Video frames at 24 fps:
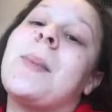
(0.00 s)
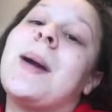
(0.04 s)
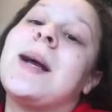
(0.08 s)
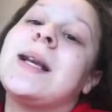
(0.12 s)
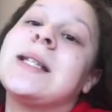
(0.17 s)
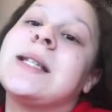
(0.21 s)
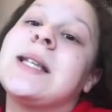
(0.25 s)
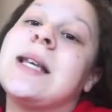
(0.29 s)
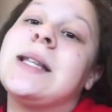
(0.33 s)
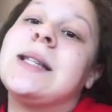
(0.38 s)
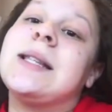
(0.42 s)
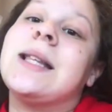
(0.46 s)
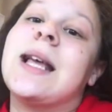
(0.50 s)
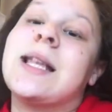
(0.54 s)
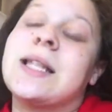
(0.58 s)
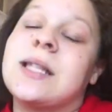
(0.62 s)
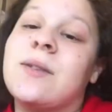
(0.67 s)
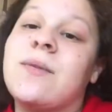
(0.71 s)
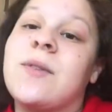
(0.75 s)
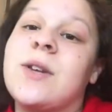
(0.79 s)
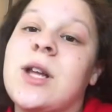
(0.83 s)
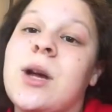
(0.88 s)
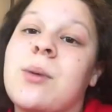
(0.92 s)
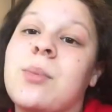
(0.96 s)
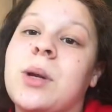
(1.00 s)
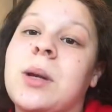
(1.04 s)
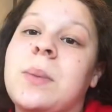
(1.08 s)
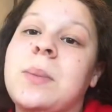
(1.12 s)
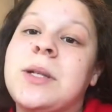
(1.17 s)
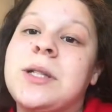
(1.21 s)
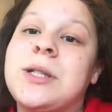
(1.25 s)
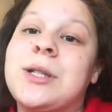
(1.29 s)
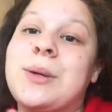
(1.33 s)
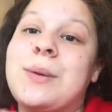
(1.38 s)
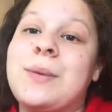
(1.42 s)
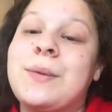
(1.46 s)
basically that's the video I'm going to
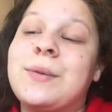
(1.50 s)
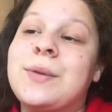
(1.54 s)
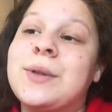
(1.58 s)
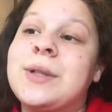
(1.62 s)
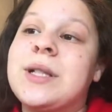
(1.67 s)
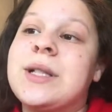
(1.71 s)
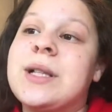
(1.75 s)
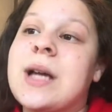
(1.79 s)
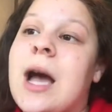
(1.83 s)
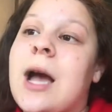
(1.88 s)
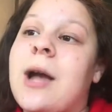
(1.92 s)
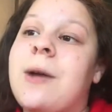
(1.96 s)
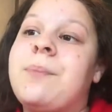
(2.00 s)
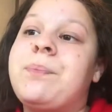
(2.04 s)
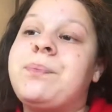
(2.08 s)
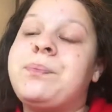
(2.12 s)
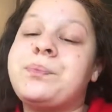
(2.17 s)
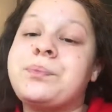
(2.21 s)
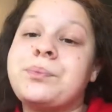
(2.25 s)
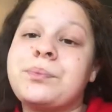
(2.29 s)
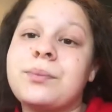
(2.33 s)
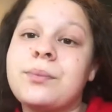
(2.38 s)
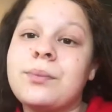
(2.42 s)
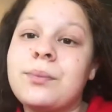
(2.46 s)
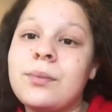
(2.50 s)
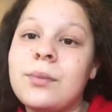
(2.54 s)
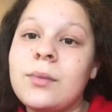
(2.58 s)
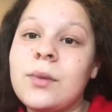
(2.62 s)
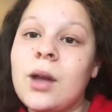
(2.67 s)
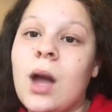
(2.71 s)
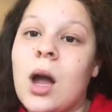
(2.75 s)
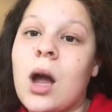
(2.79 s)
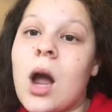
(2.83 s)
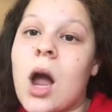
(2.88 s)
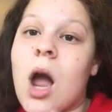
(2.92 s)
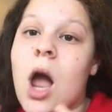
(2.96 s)
be doing for today.
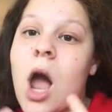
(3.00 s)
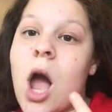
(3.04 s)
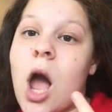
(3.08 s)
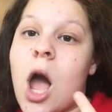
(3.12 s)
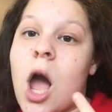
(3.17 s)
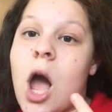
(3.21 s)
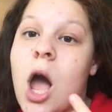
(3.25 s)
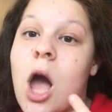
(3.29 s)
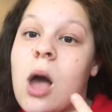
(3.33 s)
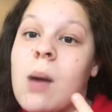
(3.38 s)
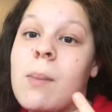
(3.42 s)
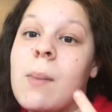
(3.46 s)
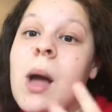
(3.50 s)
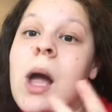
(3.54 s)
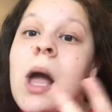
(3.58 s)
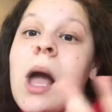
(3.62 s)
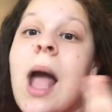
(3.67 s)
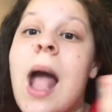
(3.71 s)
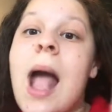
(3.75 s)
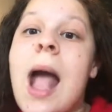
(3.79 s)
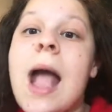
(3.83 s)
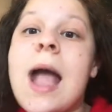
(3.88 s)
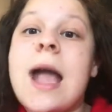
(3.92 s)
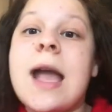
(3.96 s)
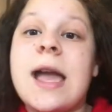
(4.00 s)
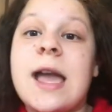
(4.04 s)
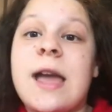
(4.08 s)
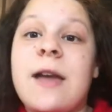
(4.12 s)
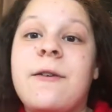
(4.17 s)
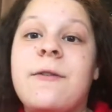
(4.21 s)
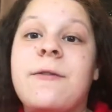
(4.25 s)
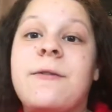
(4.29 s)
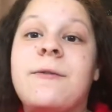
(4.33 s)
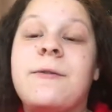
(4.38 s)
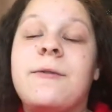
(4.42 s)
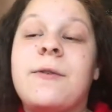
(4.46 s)

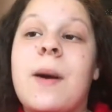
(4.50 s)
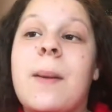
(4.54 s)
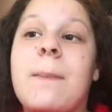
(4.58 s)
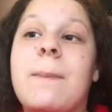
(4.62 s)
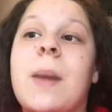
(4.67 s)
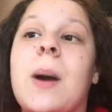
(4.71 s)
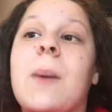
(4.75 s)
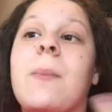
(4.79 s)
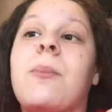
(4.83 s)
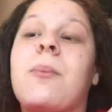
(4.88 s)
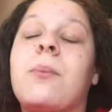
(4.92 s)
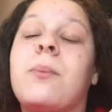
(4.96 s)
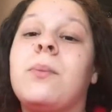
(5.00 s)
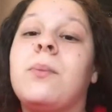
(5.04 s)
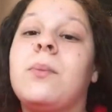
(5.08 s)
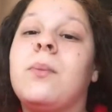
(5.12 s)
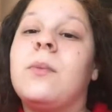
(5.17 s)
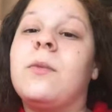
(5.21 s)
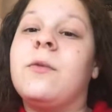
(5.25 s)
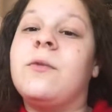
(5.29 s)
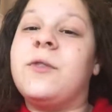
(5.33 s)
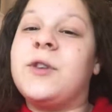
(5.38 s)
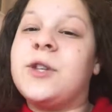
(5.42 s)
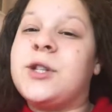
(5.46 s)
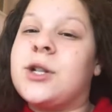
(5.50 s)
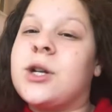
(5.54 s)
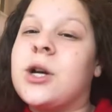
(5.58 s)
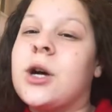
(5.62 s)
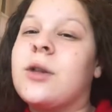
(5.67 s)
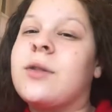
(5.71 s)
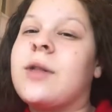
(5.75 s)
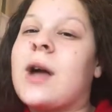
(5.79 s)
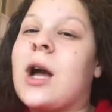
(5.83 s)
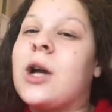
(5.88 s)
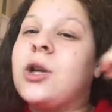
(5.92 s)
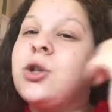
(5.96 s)
If my
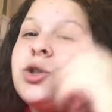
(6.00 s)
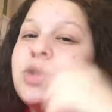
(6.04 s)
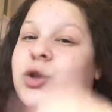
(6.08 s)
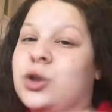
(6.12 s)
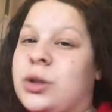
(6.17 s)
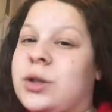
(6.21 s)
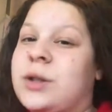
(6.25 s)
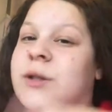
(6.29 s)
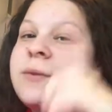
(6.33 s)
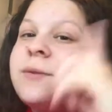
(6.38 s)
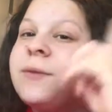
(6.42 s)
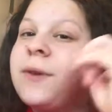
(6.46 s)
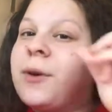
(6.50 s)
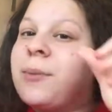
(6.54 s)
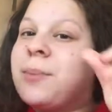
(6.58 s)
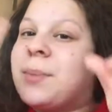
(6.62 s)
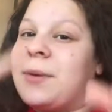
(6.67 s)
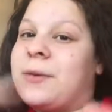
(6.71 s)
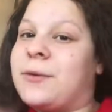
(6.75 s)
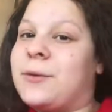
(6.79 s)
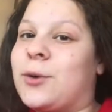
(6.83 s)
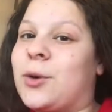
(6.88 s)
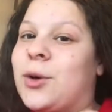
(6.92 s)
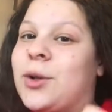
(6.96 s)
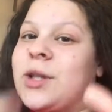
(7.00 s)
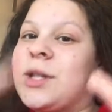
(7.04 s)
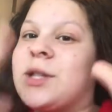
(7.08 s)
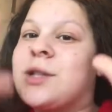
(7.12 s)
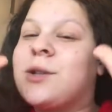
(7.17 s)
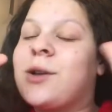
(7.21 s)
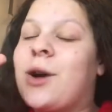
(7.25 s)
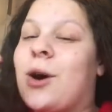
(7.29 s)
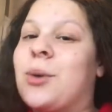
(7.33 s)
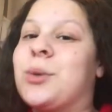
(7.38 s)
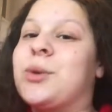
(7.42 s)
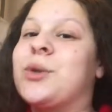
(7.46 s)
video that I just filmed before this
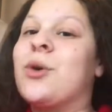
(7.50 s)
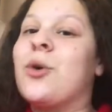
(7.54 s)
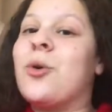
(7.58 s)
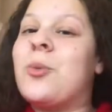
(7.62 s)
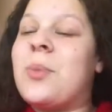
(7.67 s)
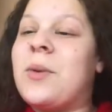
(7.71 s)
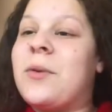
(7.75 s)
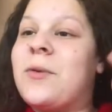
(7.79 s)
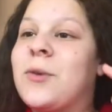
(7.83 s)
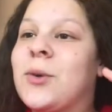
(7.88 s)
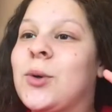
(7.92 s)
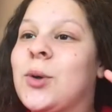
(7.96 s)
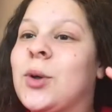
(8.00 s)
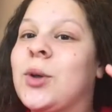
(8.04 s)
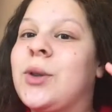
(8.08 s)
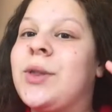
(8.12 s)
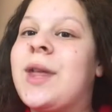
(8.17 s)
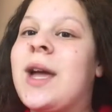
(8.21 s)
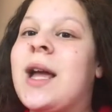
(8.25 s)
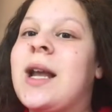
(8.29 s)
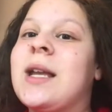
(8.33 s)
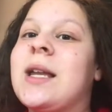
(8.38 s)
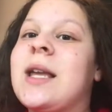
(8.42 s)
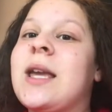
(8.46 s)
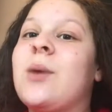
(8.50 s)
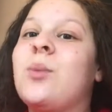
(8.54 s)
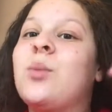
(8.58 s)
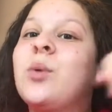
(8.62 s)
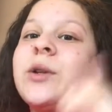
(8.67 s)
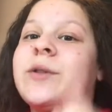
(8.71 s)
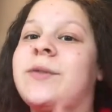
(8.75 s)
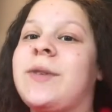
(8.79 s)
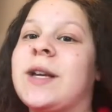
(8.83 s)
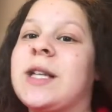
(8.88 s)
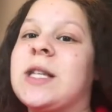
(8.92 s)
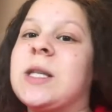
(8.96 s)
goes up before, then it
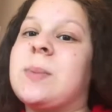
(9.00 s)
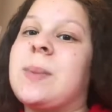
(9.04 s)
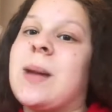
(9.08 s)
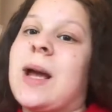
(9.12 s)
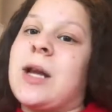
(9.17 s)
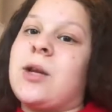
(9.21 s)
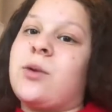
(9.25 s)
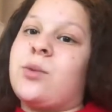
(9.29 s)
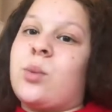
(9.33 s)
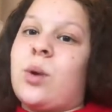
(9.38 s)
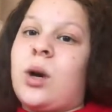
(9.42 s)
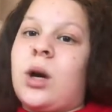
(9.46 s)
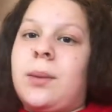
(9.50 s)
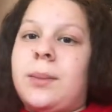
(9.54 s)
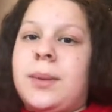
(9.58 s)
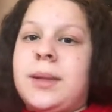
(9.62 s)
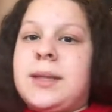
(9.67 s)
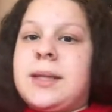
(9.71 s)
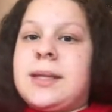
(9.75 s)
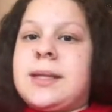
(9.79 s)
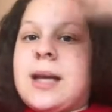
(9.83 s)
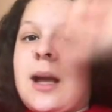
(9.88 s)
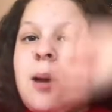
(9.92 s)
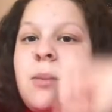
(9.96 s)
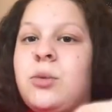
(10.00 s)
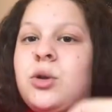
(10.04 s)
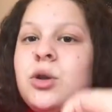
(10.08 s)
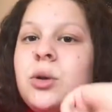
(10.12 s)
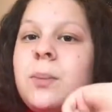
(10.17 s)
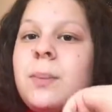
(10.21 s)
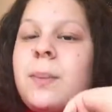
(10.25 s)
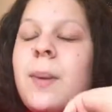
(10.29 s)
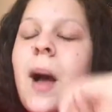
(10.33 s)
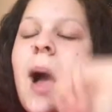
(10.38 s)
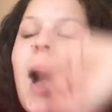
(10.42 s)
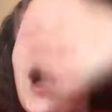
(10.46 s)
would have explained why I'm in the same
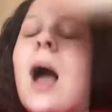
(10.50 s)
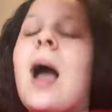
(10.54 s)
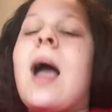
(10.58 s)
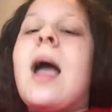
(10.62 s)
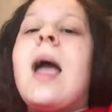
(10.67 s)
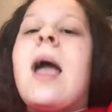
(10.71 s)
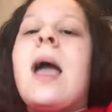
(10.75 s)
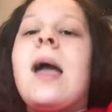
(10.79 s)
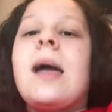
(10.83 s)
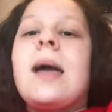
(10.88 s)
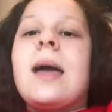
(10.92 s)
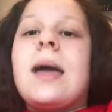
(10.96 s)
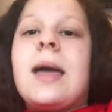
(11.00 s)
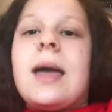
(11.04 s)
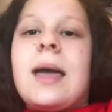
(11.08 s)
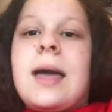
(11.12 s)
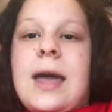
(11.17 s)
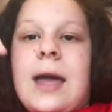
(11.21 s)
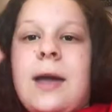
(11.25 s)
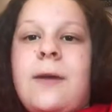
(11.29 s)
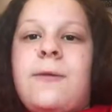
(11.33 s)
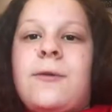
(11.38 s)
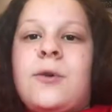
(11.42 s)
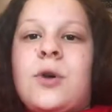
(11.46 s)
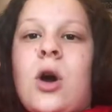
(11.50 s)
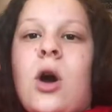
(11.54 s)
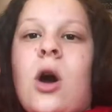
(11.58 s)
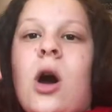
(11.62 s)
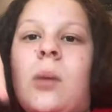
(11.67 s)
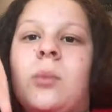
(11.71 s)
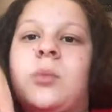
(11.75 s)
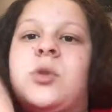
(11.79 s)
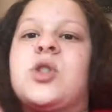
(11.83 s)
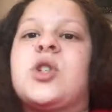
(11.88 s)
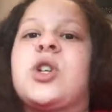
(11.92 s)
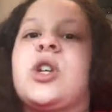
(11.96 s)
jumper. If not,
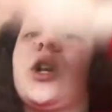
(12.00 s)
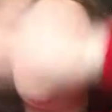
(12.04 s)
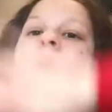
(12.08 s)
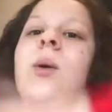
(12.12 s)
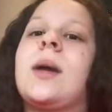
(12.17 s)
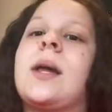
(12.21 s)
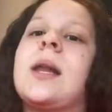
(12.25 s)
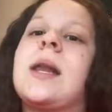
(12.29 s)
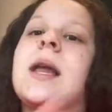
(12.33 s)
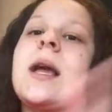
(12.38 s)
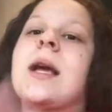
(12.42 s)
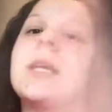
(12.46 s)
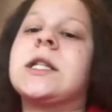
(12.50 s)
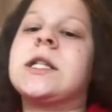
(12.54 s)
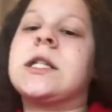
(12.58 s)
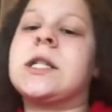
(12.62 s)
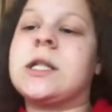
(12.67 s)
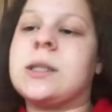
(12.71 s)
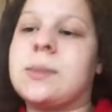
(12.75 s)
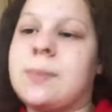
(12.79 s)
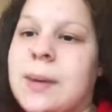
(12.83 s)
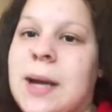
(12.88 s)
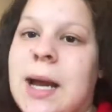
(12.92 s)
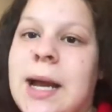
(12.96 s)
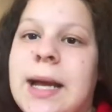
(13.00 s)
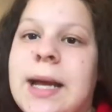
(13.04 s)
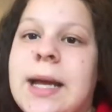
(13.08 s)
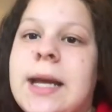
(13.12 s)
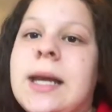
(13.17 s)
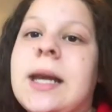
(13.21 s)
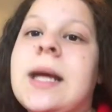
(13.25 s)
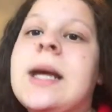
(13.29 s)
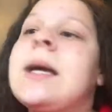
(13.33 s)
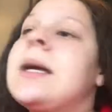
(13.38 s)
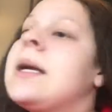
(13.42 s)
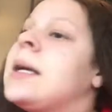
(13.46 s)
I'm just going to quickly
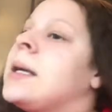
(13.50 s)
explain.